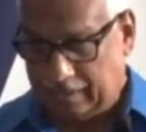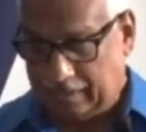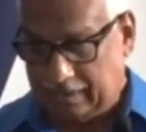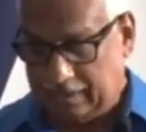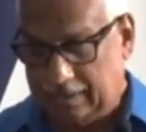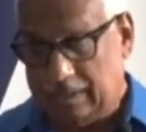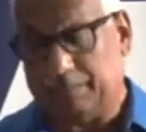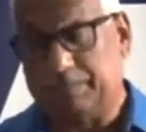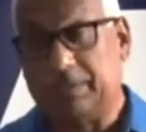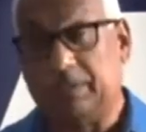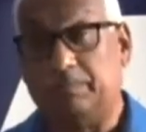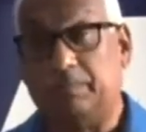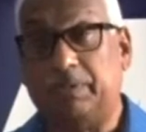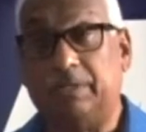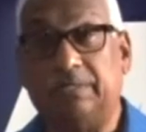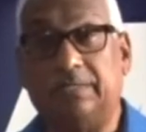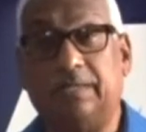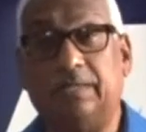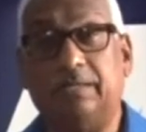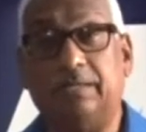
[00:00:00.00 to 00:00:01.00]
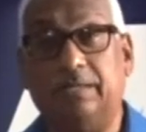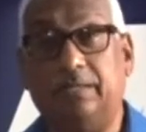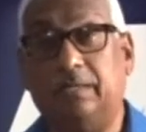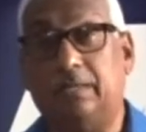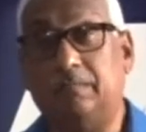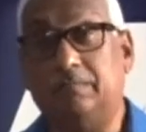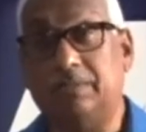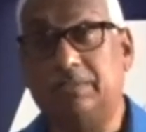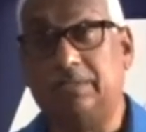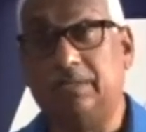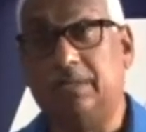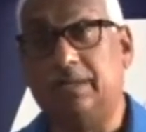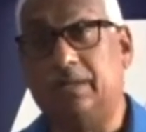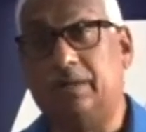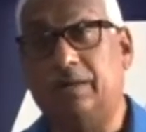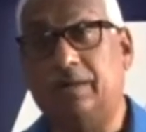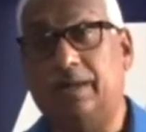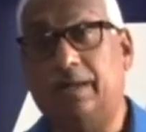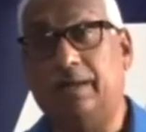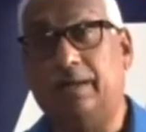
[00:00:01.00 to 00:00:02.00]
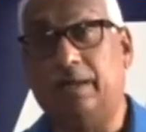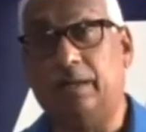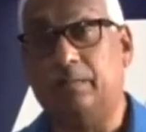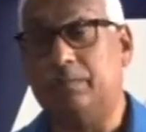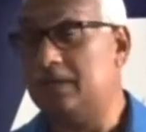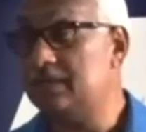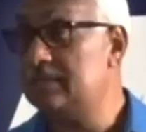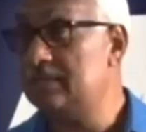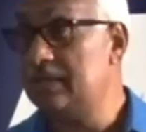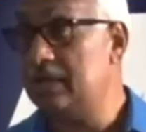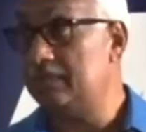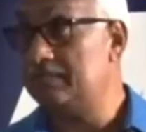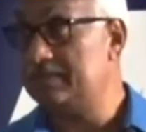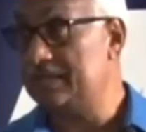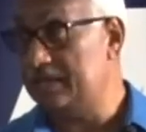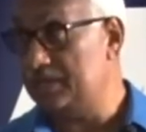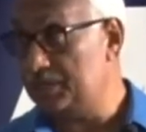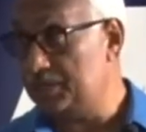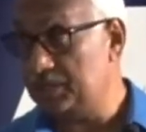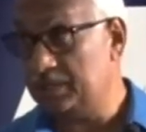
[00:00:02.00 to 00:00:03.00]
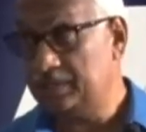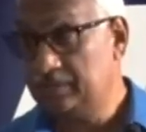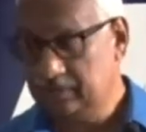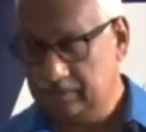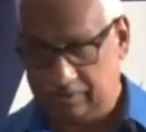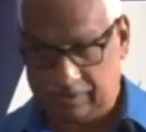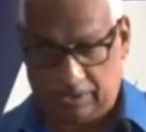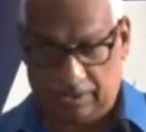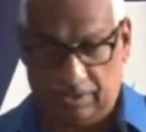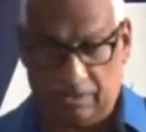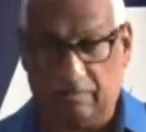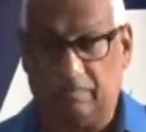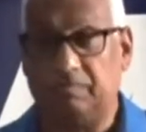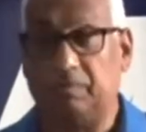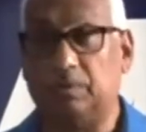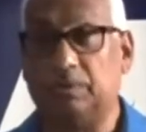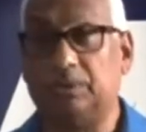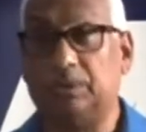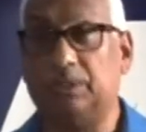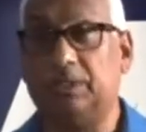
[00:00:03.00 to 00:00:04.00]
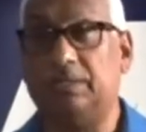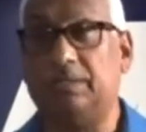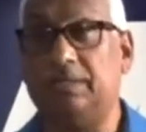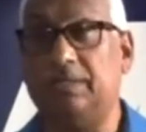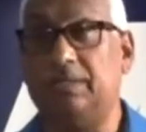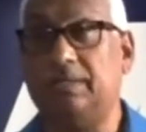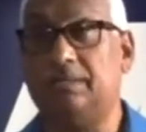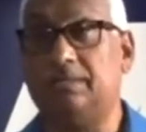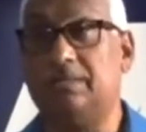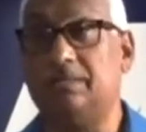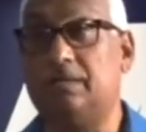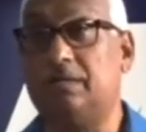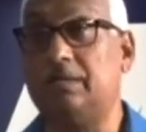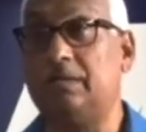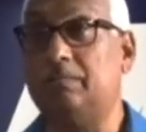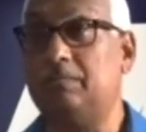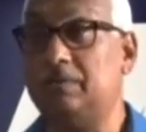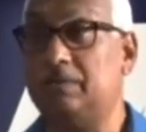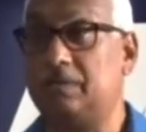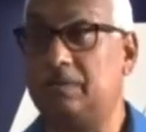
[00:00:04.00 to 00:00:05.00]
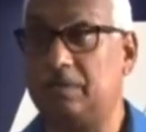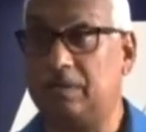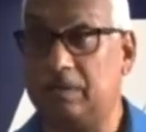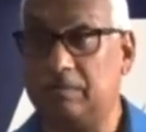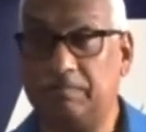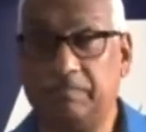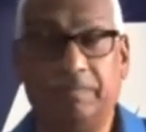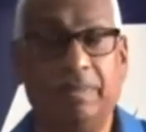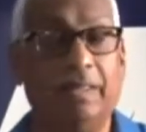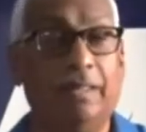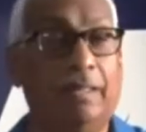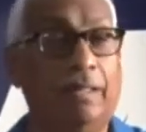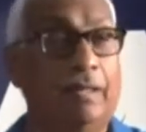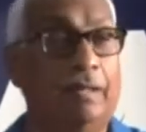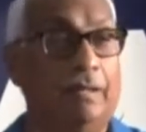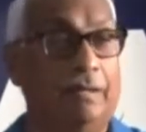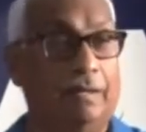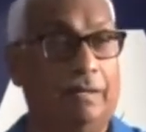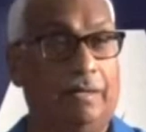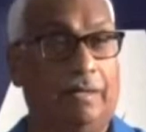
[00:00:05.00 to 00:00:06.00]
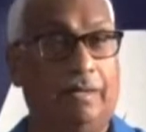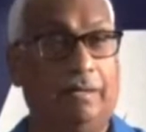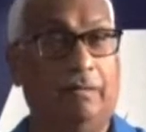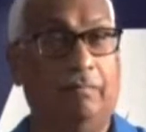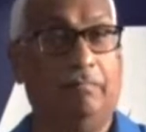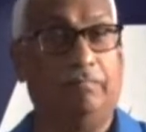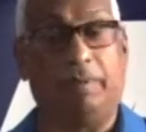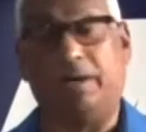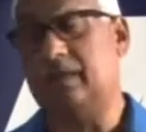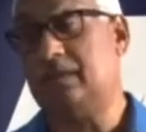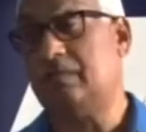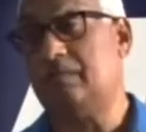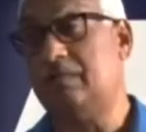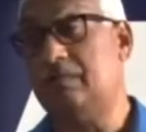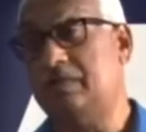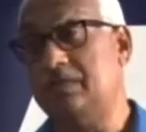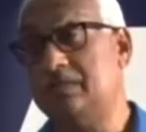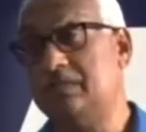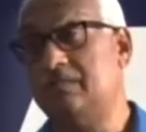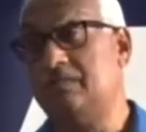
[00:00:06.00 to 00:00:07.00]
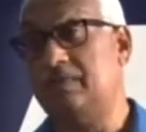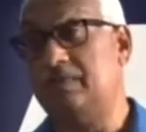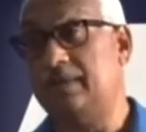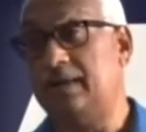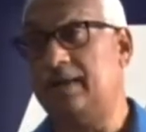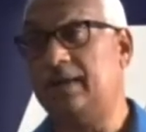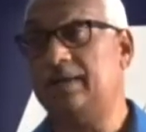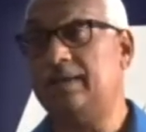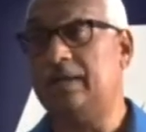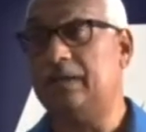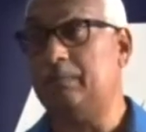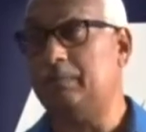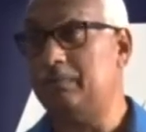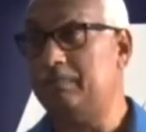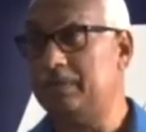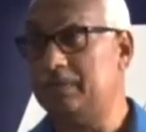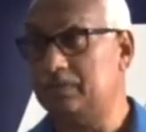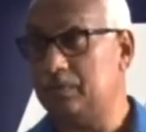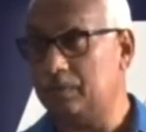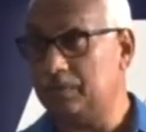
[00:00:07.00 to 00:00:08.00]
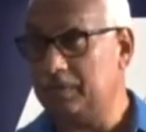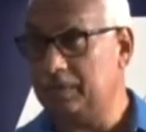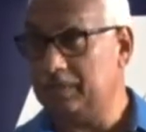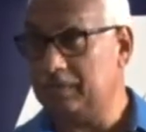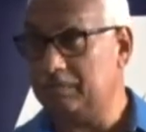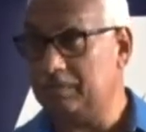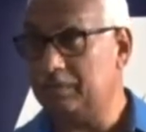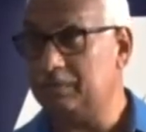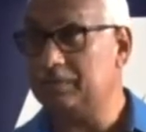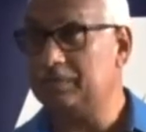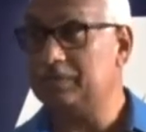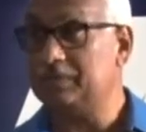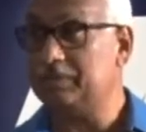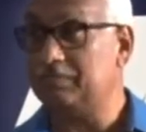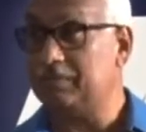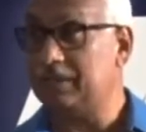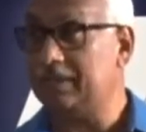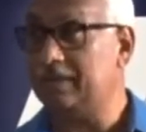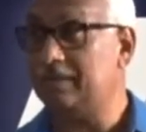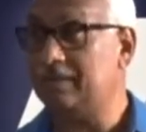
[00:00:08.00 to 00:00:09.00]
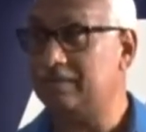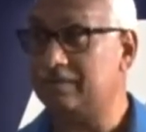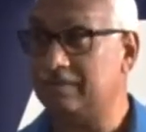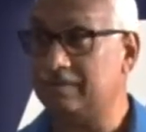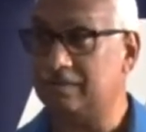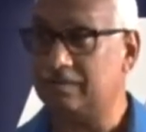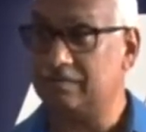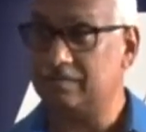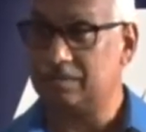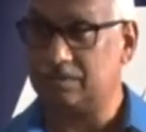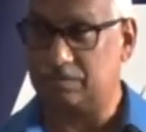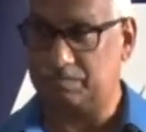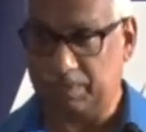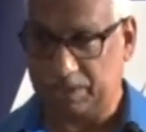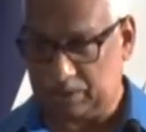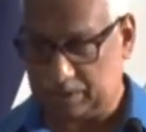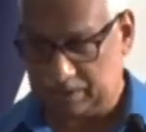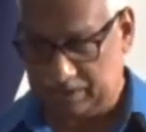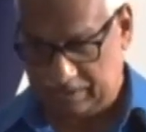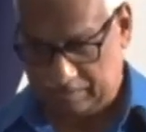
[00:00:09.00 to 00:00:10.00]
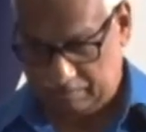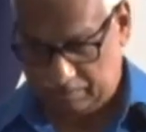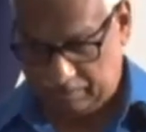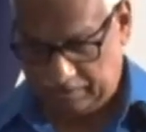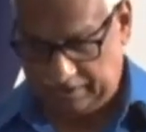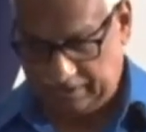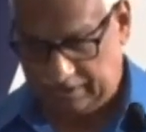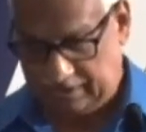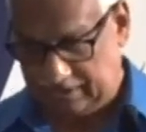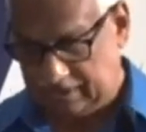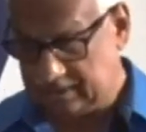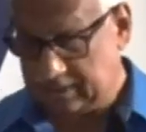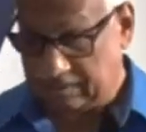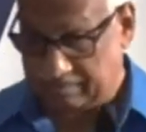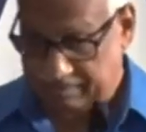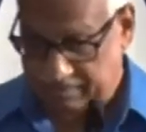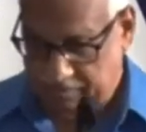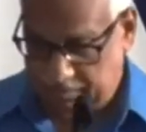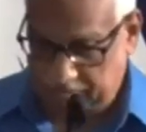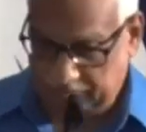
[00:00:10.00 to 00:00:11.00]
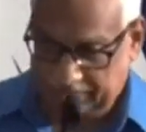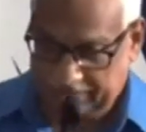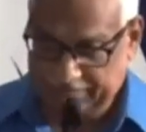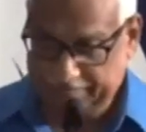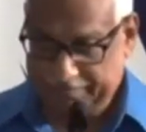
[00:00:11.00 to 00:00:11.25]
Deputy Political Leader, Mr. Nikolai Edwards in absentia. He unfortunately is not able to come. And part of the reason for that I will be talking about in my little speech this afternoon.